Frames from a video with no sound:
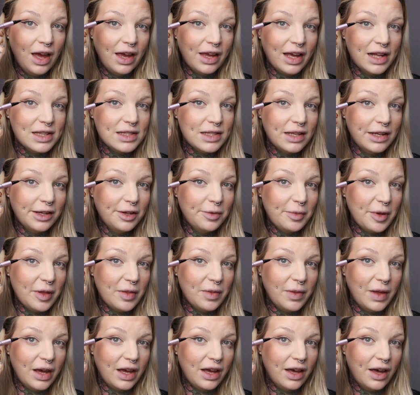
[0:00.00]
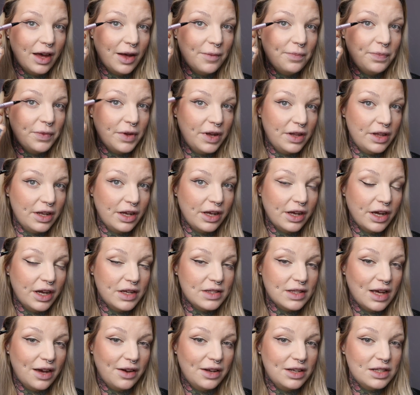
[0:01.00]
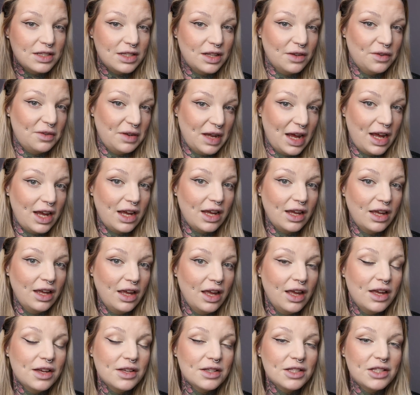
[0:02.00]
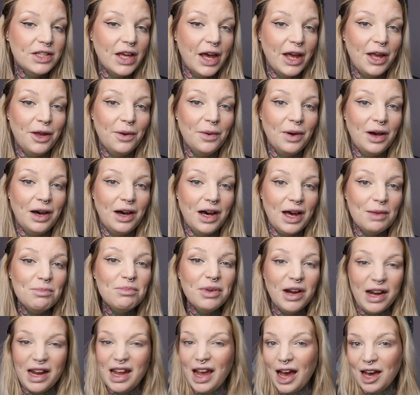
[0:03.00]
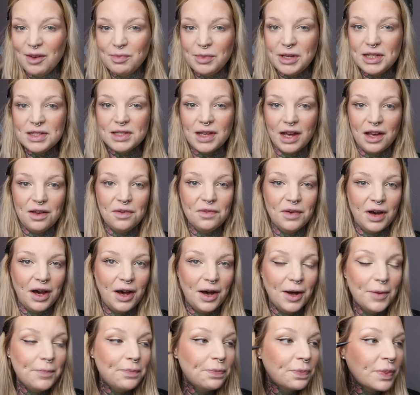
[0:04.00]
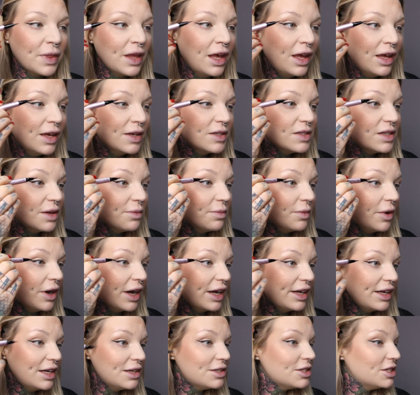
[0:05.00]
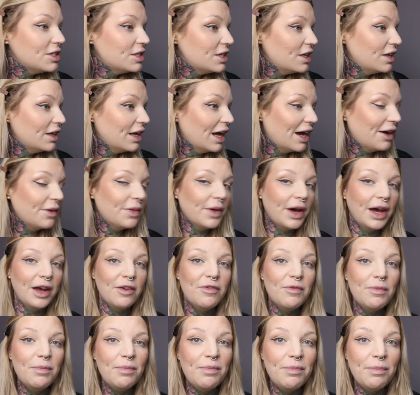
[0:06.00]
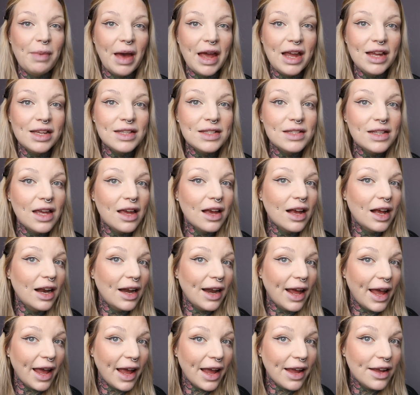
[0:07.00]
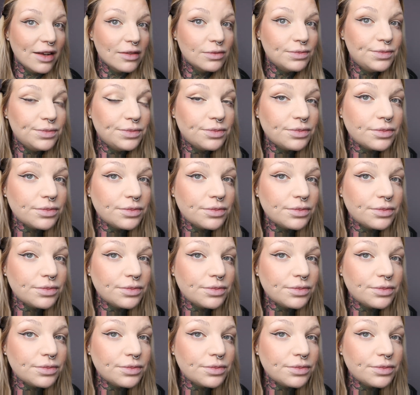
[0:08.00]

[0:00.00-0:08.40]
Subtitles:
gets a little bit thicker, and then goes out into the flick. So I'm pretty happy so far. So what I need to do now that I've basically